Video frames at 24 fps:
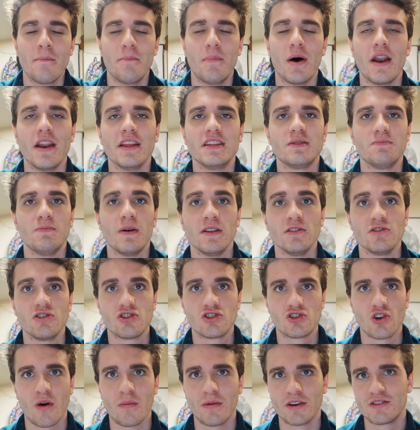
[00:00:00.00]
but it's been
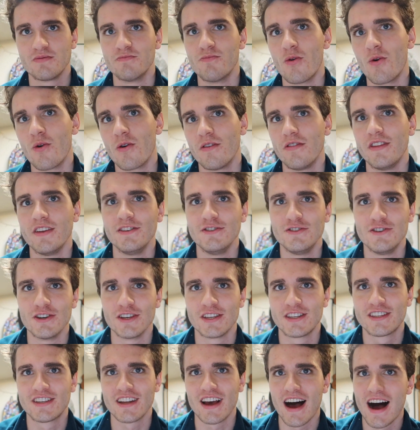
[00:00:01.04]
so much more than
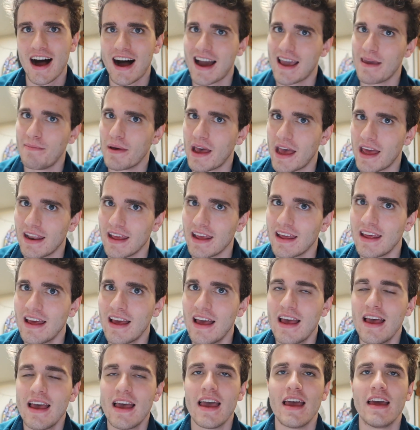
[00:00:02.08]
just a hype edit.
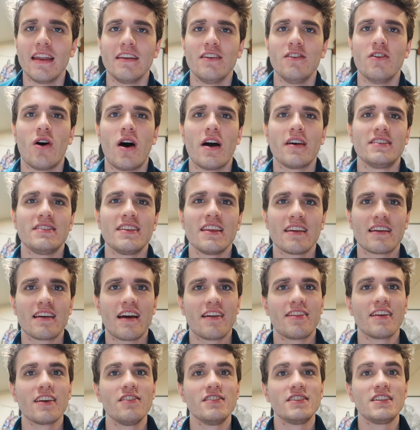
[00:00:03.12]
And, you know, I think
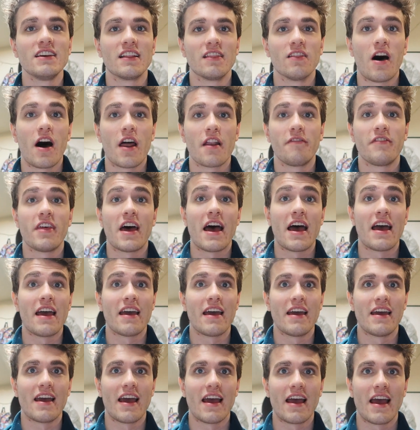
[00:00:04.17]
you see a lot of that
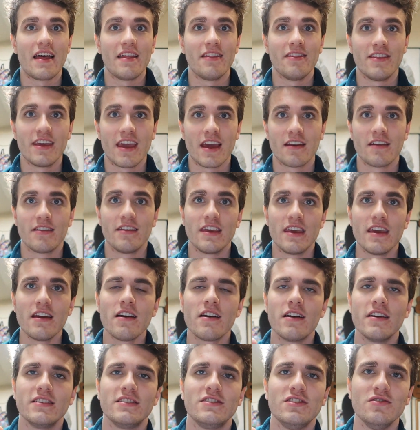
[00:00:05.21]
at the end of the
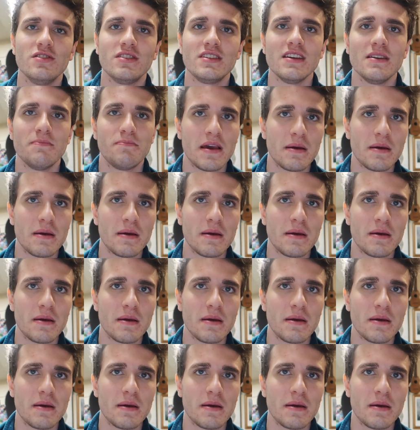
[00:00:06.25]
year as you see